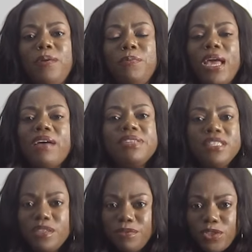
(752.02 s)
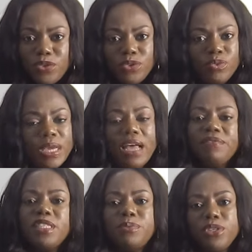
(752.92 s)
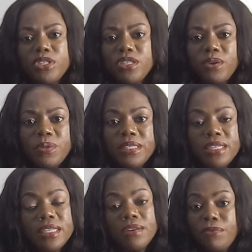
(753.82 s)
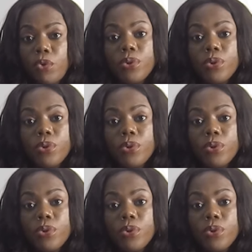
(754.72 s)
We have interviews, we have inspirational content, and of